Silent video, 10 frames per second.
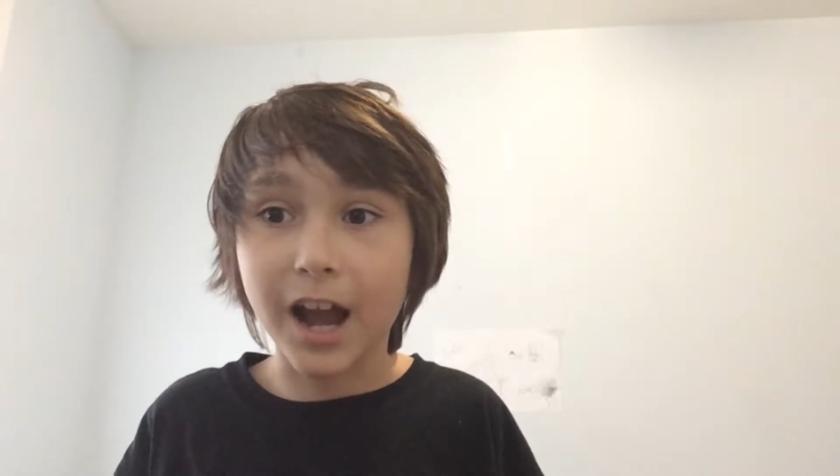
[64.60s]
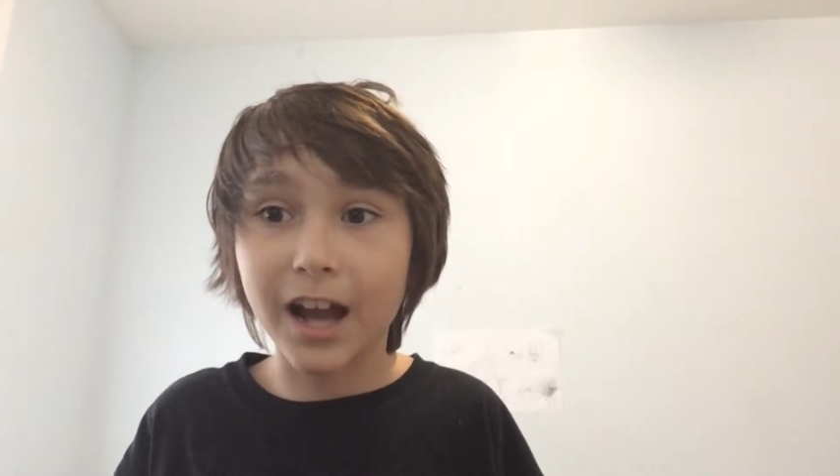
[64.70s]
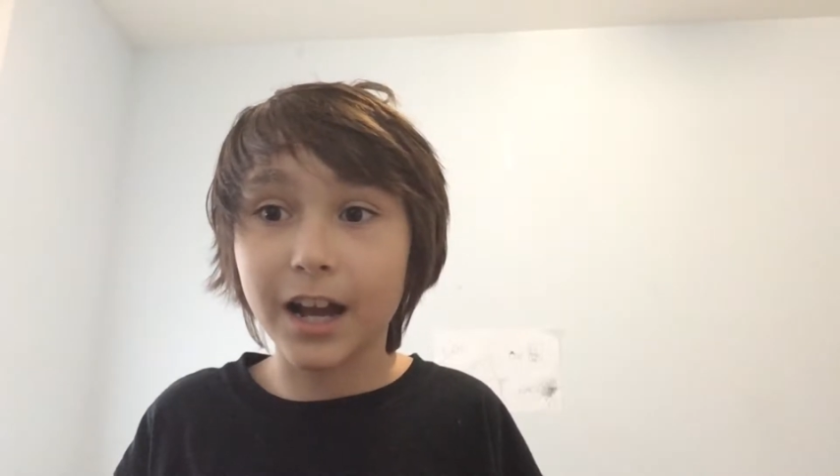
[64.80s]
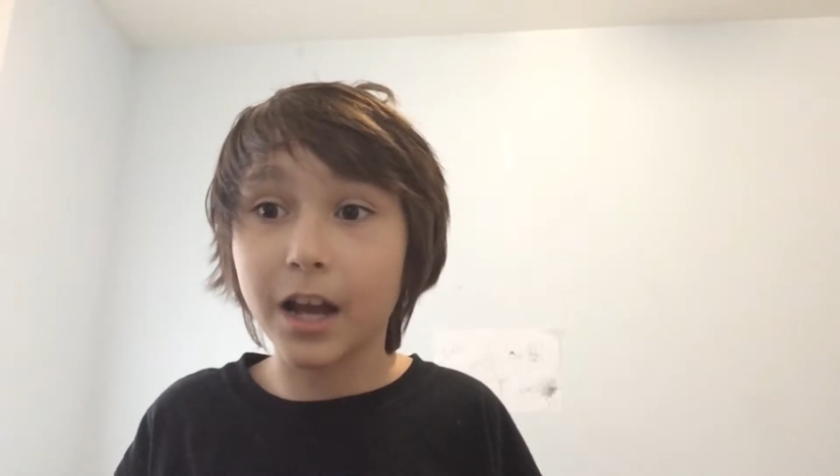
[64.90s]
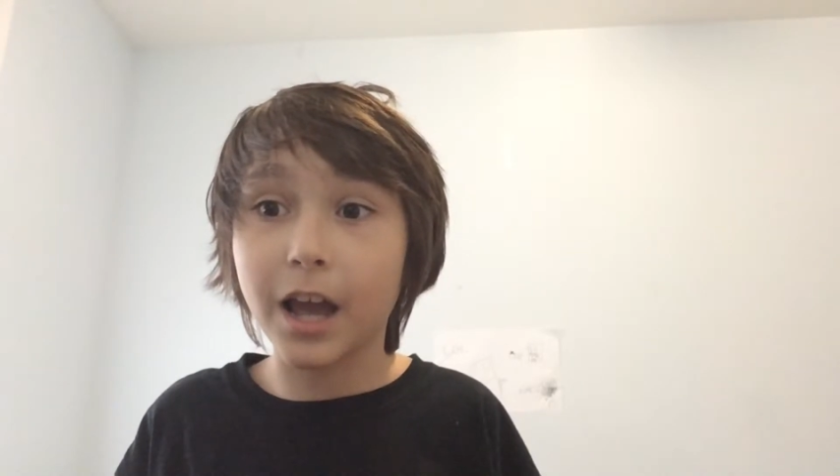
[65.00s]

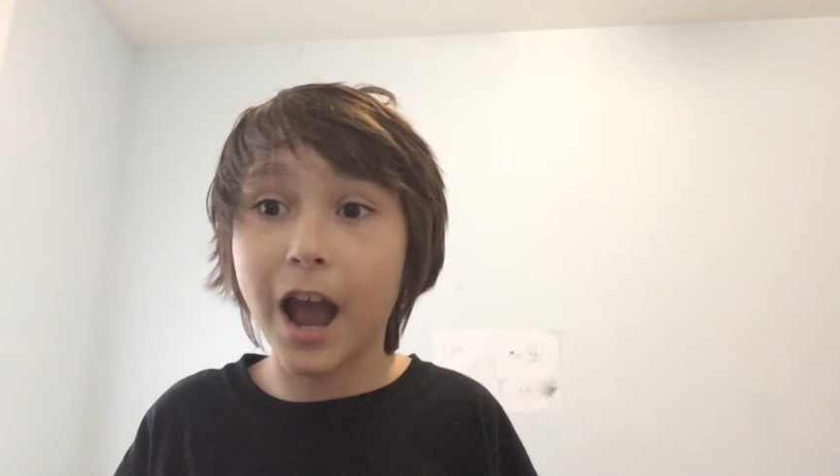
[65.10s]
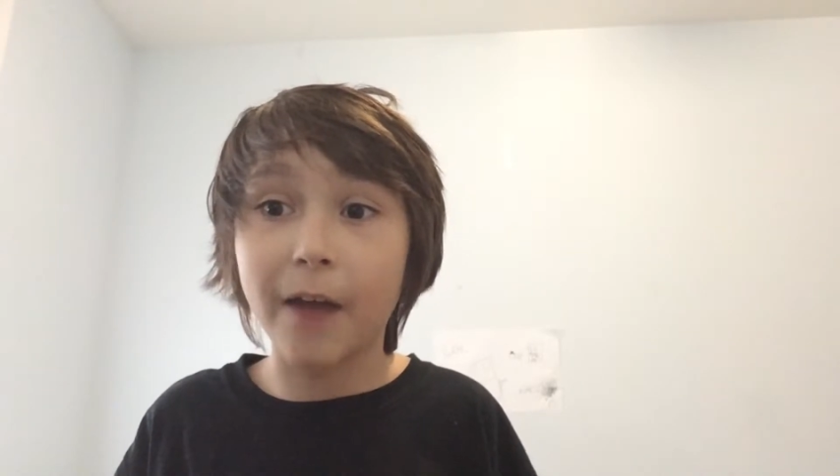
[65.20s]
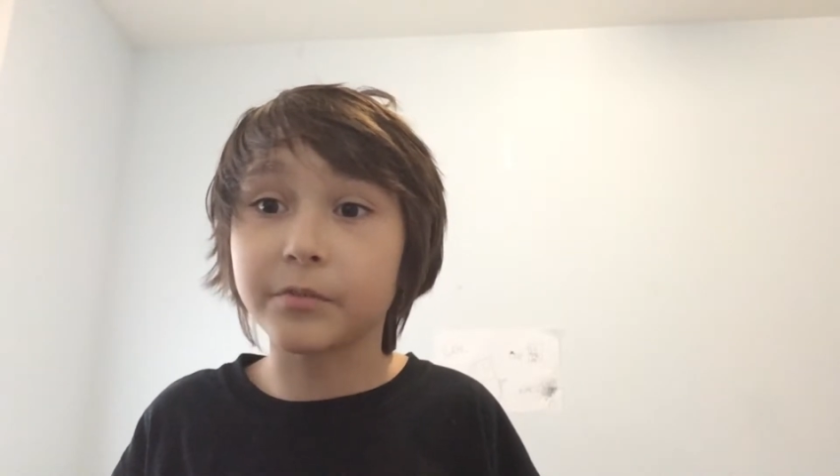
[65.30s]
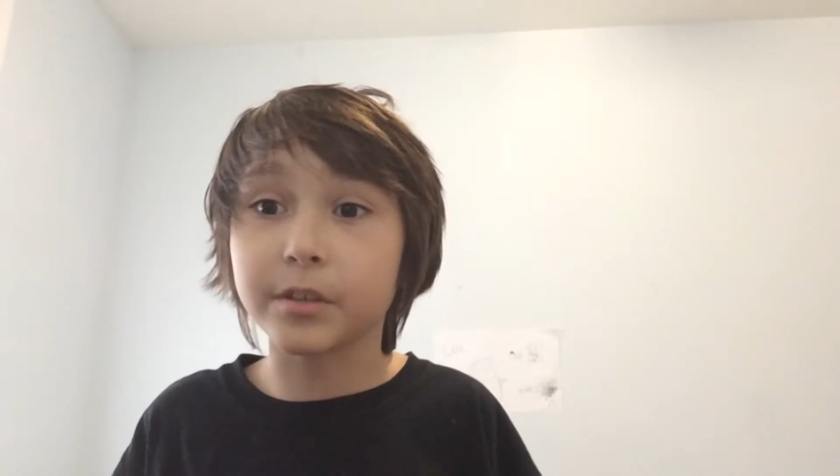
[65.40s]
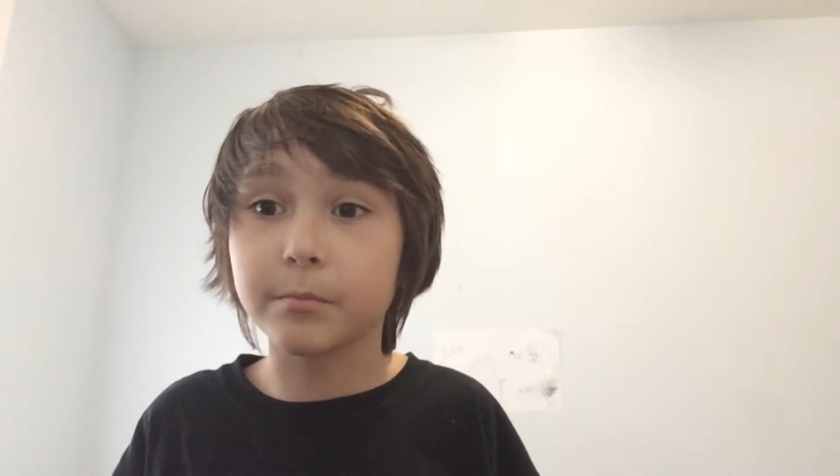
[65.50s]
I
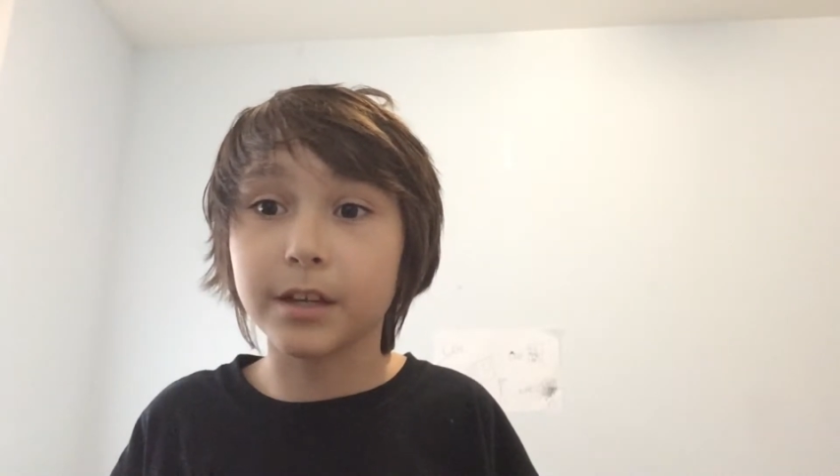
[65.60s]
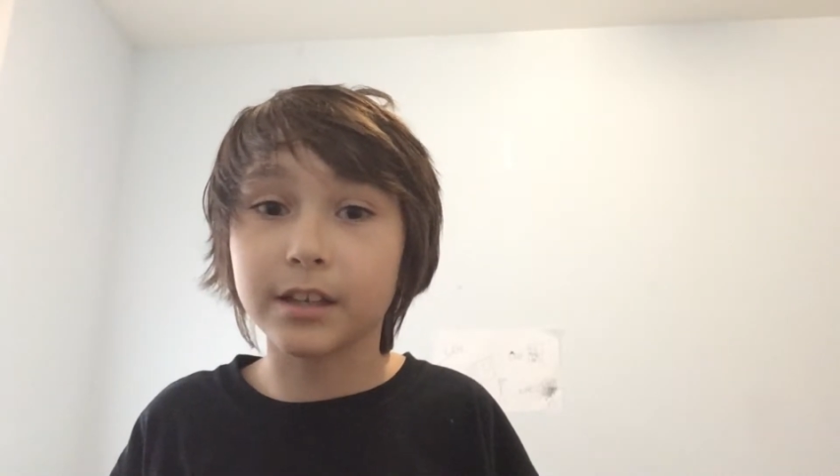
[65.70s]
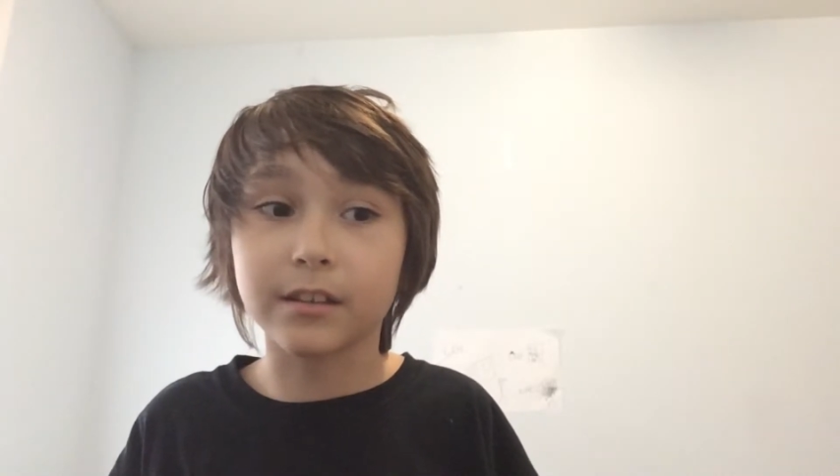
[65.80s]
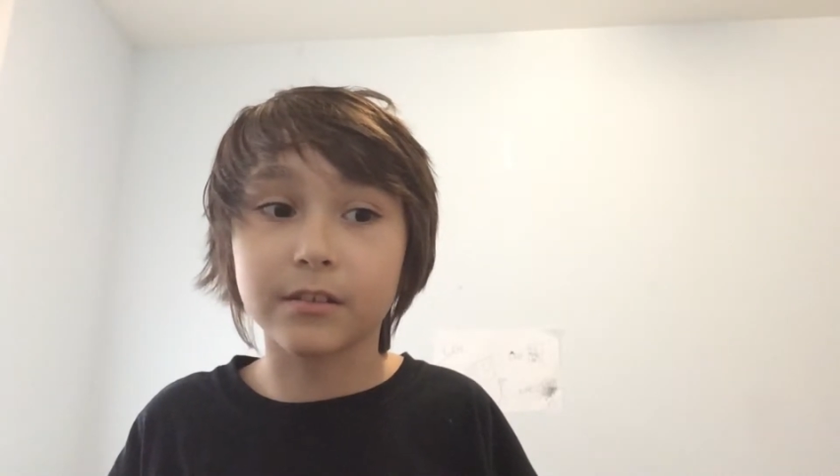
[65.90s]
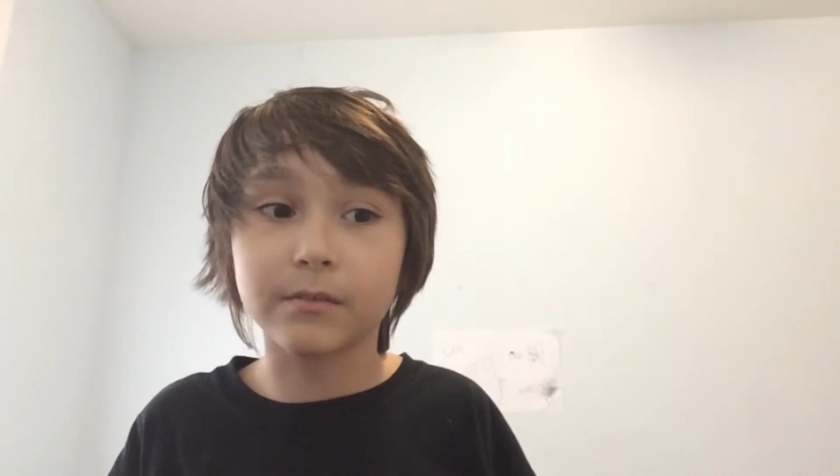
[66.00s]
have to make
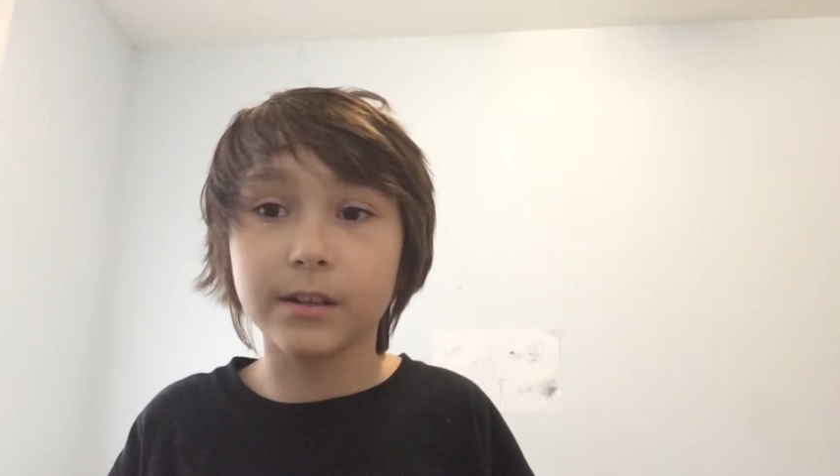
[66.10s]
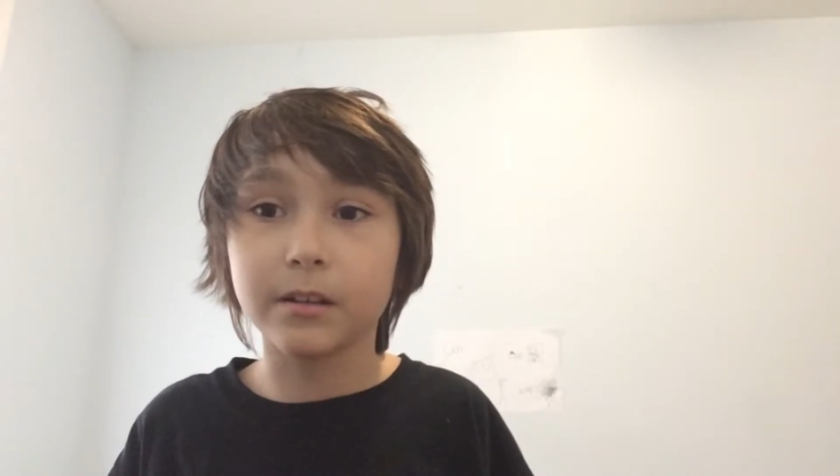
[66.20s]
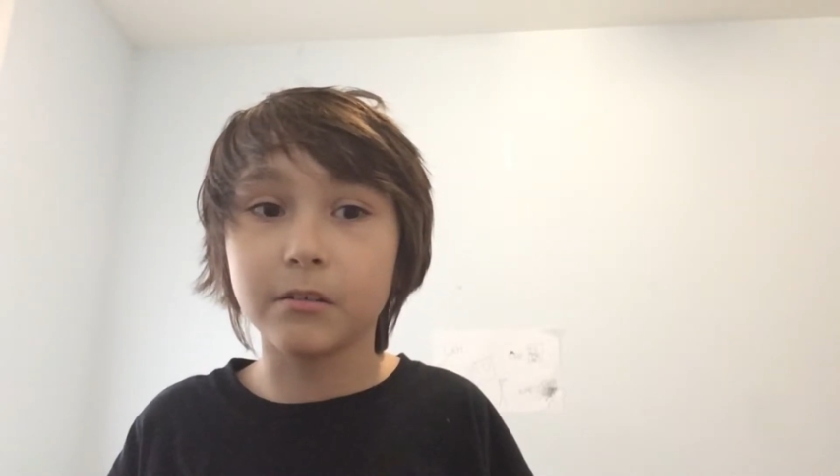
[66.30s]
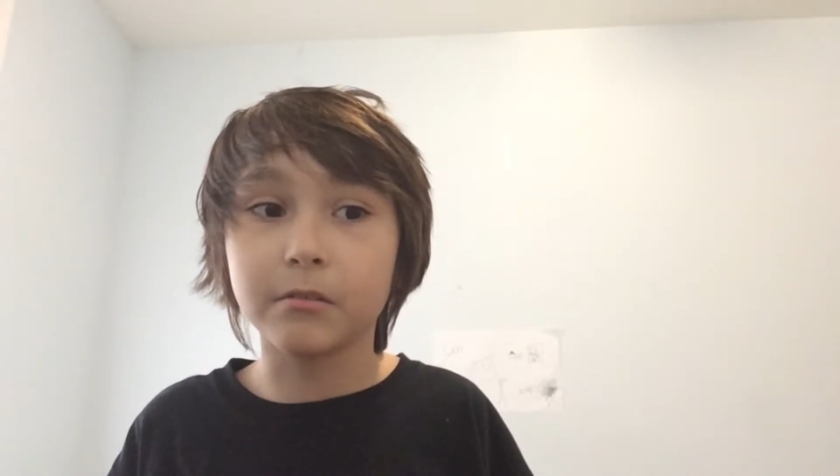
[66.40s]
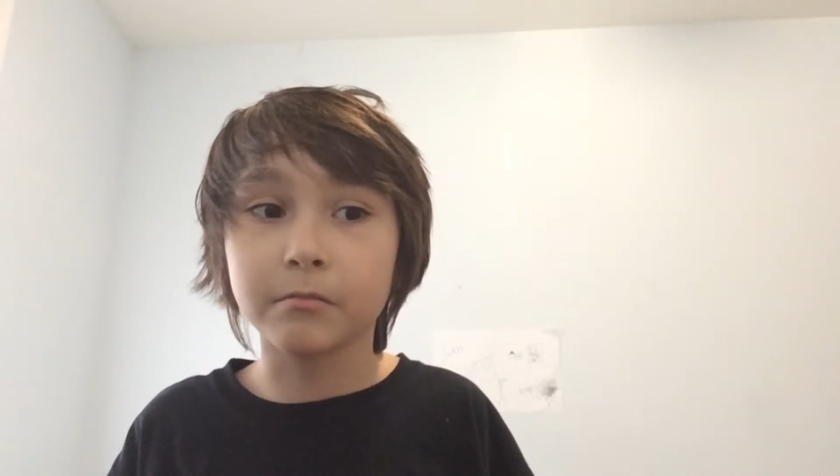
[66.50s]
this
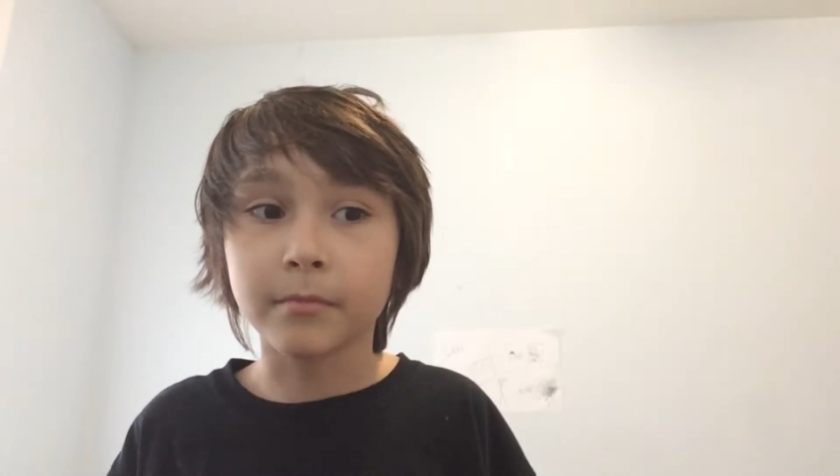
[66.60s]
video.